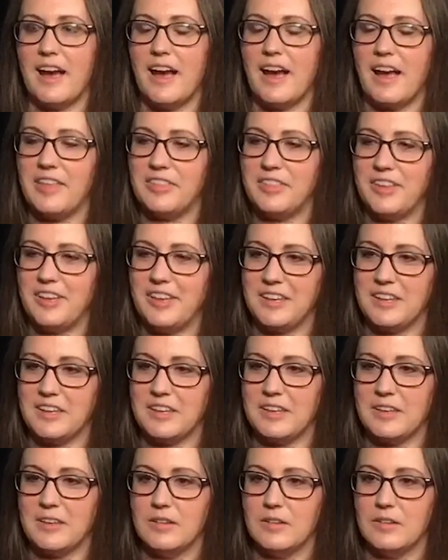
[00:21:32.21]
think
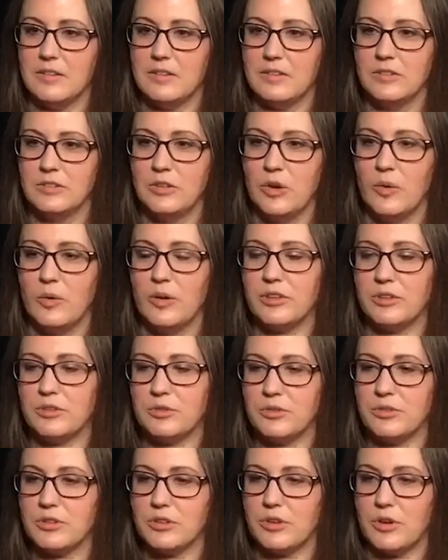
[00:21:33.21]
going
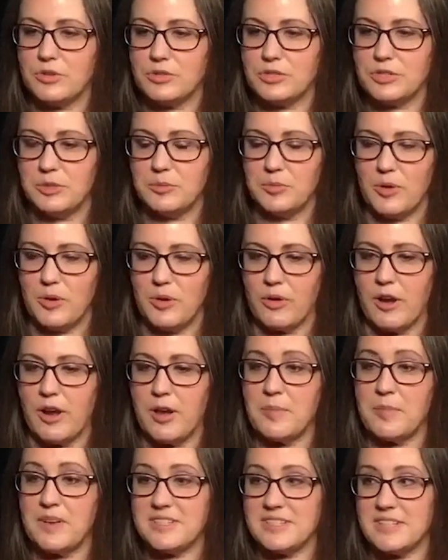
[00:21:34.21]
through the coaching
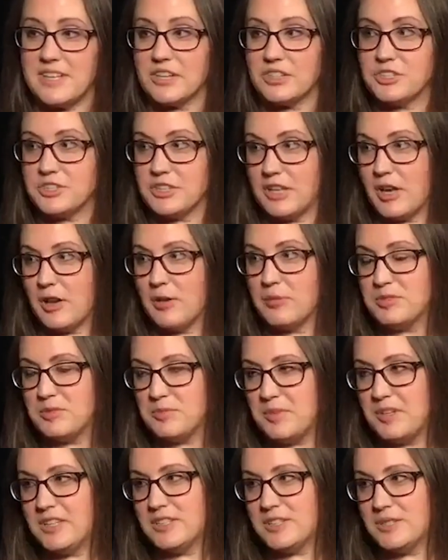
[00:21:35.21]
program has actually helped
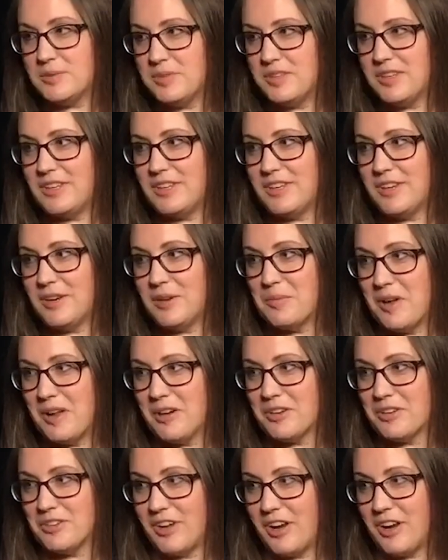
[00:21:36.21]
me to be a
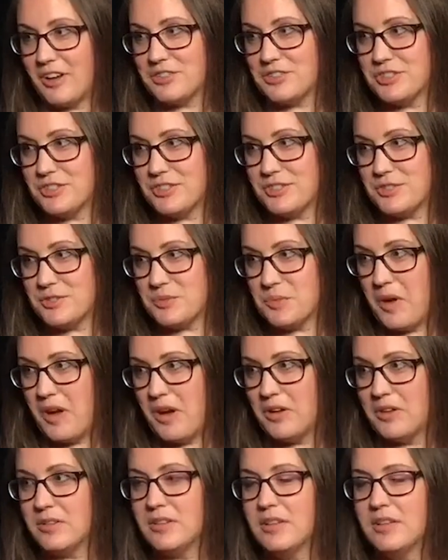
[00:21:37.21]
better doctor as
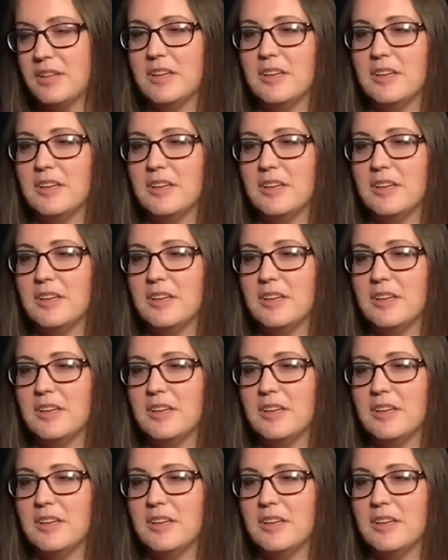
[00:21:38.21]
well,